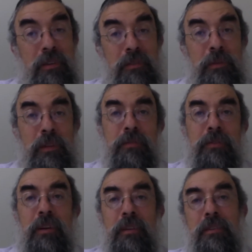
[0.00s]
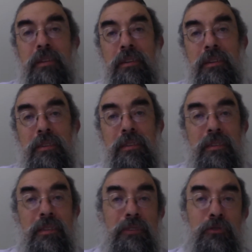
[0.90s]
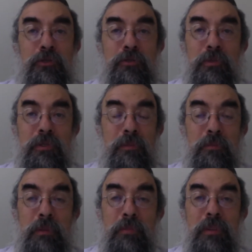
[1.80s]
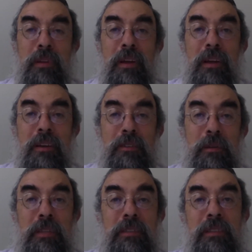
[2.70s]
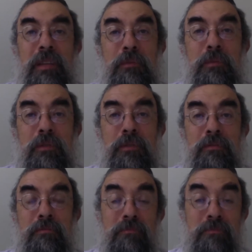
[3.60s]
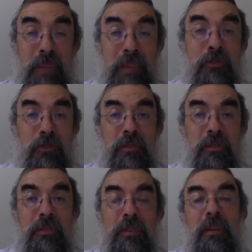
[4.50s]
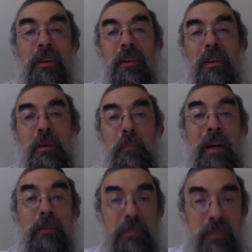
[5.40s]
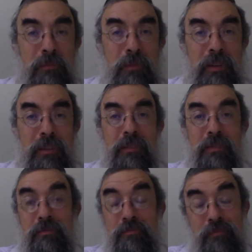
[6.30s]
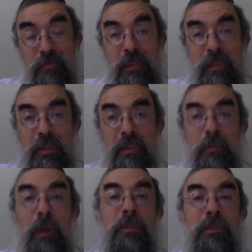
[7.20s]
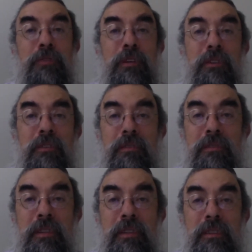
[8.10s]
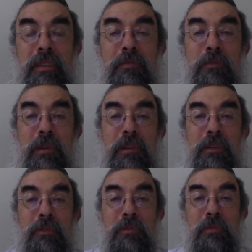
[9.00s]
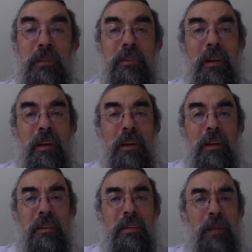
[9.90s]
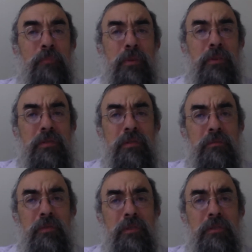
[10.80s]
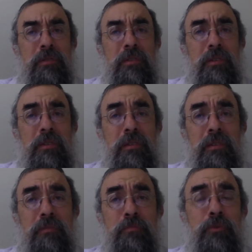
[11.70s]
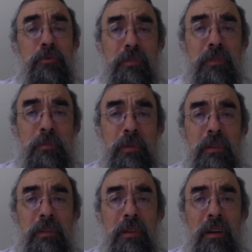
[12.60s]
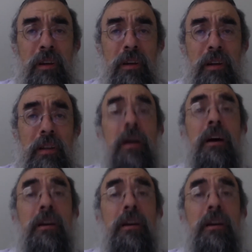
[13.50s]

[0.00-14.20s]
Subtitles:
Yesterday, as a matter of fact, at a lunch with some people, someone at the table mentioned about somebody, a public figure that everybody knows about, that person was proven to be